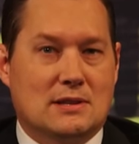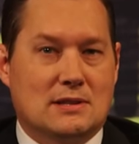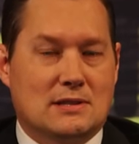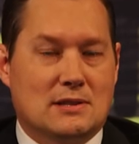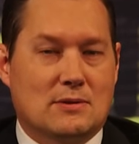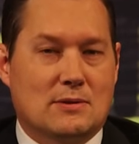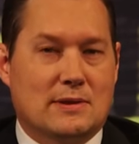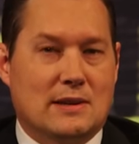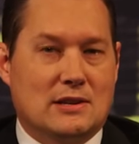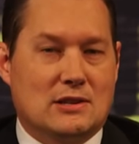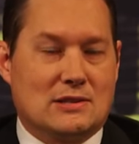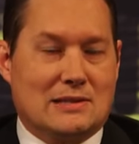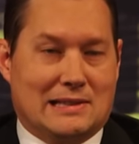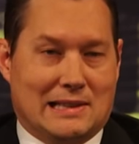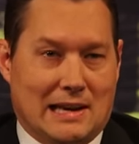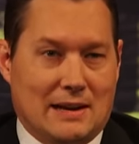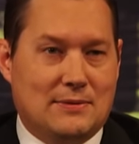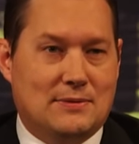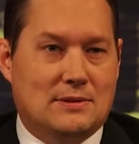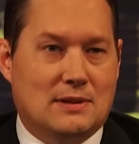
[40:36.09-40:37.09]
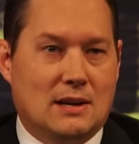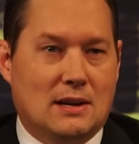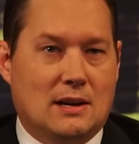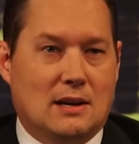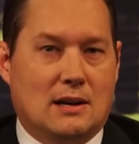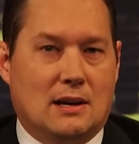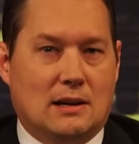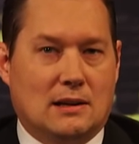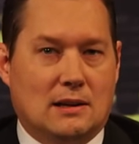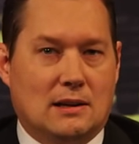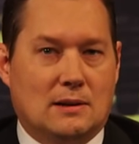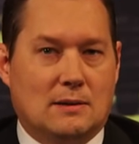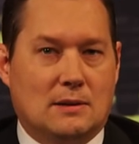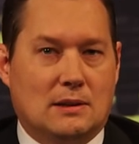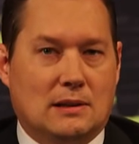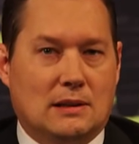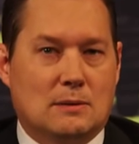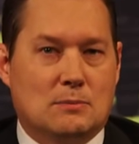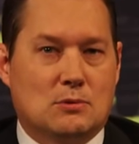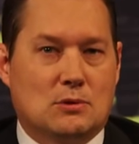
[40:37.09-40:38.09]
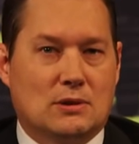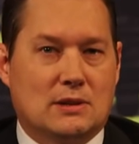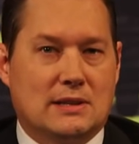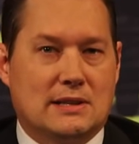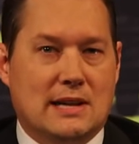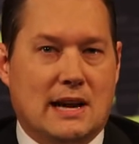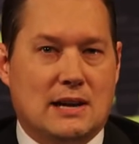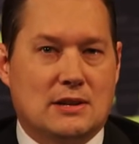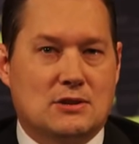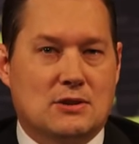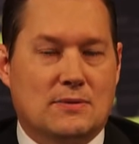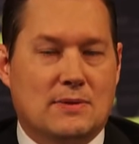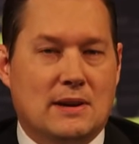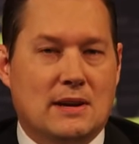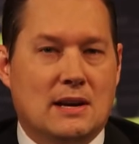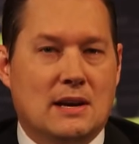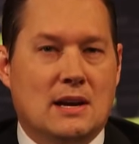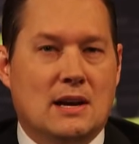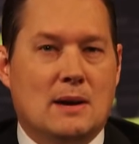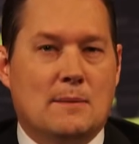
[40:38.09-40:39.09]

considering they just left a liberal catastrophe.